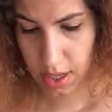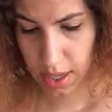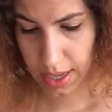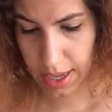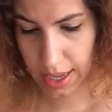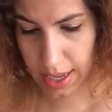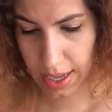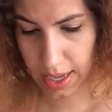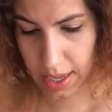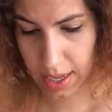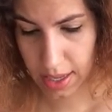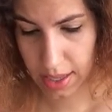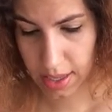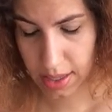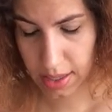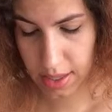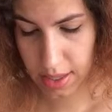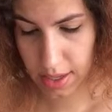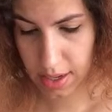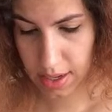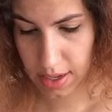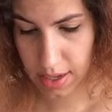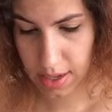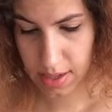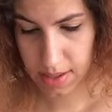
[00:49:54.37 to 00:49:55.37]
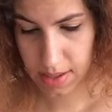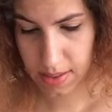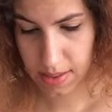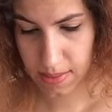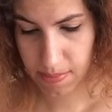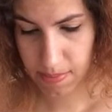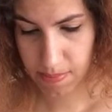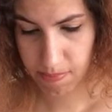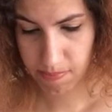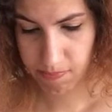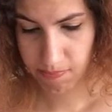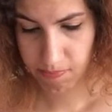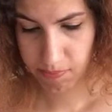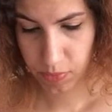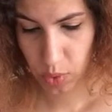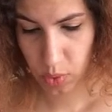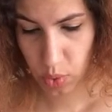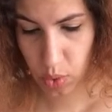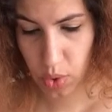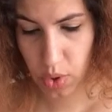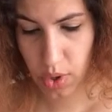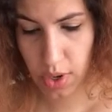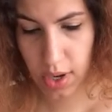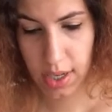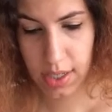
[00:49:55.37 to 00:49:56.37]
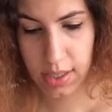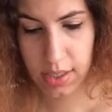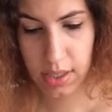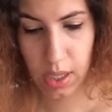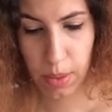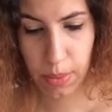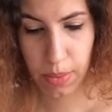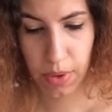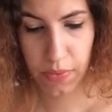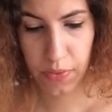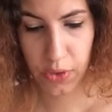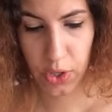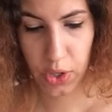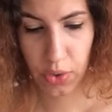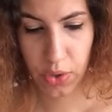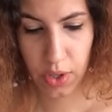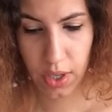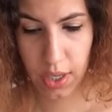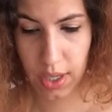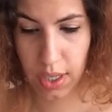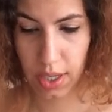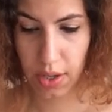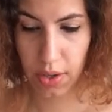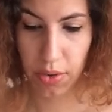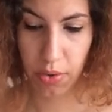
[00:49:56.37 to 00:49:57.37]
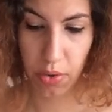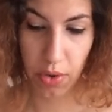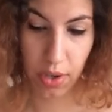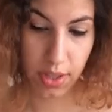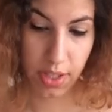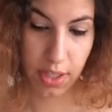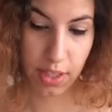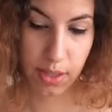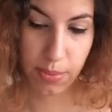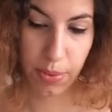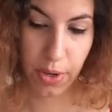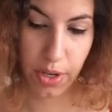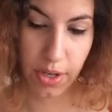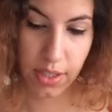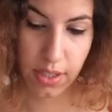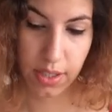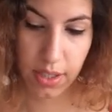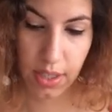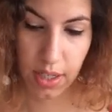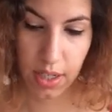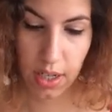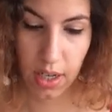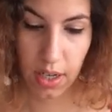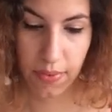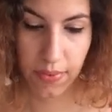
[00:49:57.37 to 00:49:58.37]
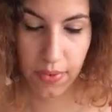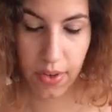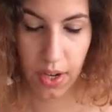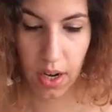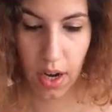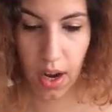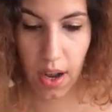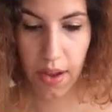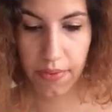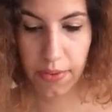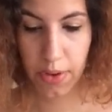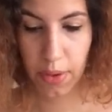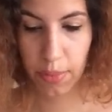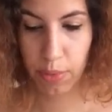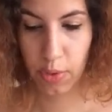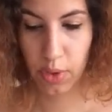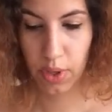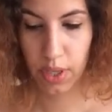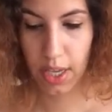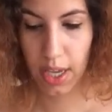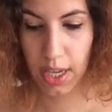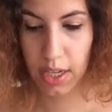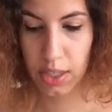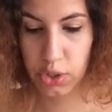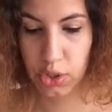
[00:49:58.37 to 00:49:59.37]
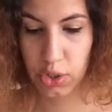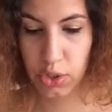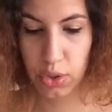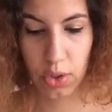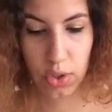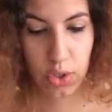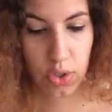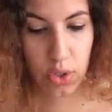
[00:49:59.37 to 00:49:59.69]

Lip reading: And or some of you, or this person could have cut off communication or